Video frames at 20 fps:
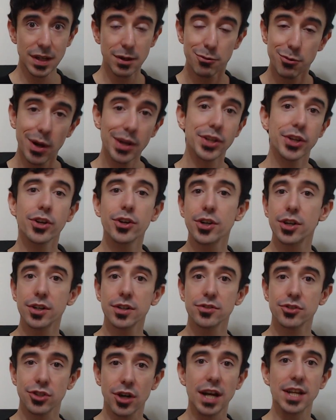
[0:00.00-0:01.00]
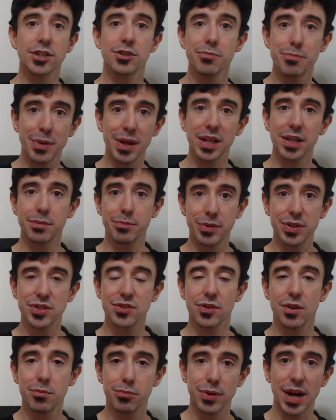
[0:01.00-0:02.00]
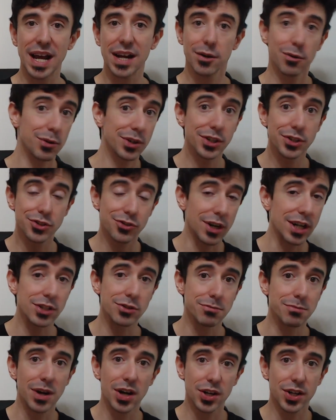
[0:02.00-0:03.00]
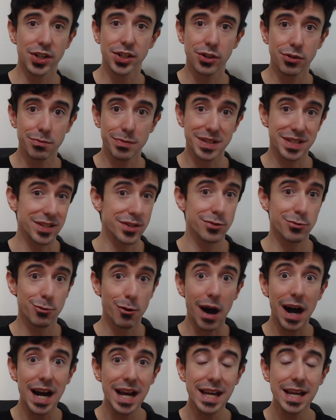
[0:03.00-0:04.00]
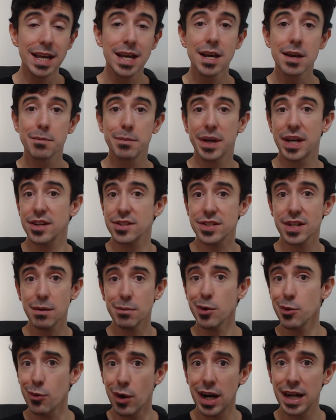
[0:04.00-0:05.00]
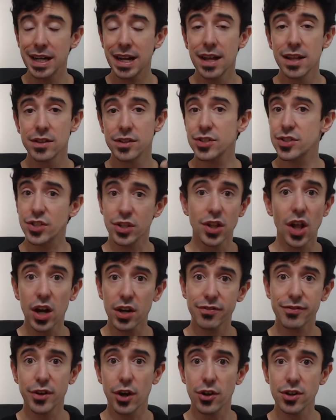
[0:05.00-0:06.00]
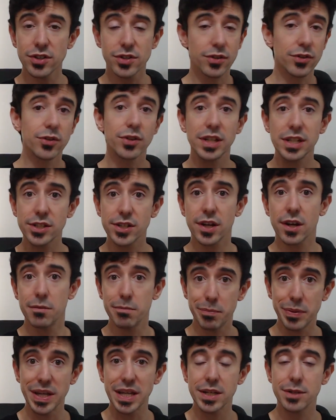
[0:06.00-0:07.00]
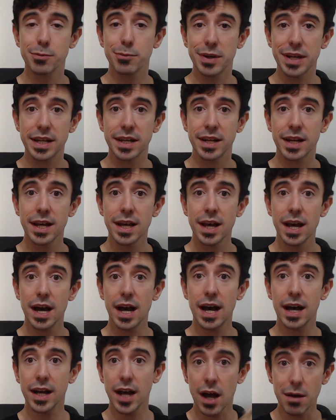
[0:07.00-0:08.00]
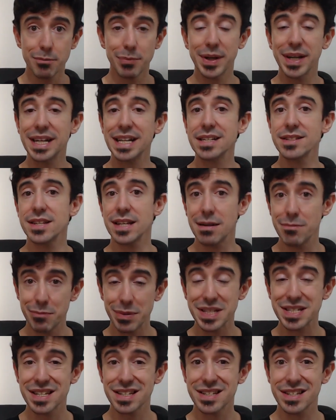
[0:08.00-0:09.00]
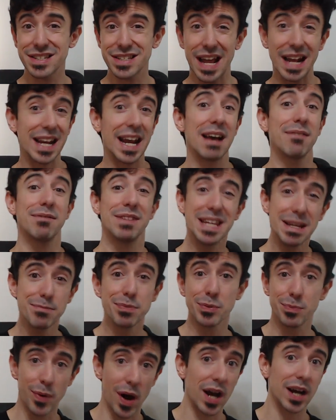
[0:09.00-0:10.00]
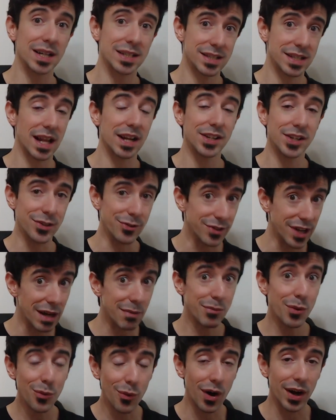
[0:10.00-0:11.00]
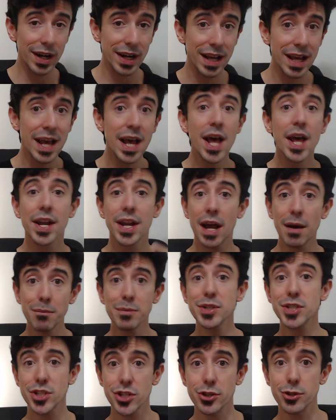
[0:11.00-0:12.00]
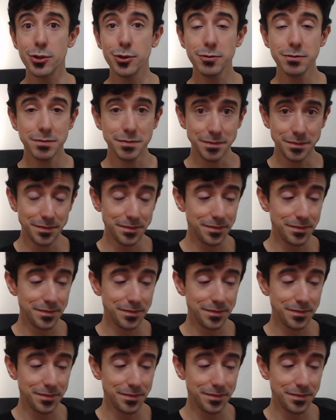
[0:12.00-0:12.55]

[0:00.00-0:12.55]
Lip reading: when you're trying to build a personal brand and when you're trying to market your business. Why? Because number one, there's a lot of noise, so you need to compete with companies and businesses that have deeper pockets than you. Number one. Number two.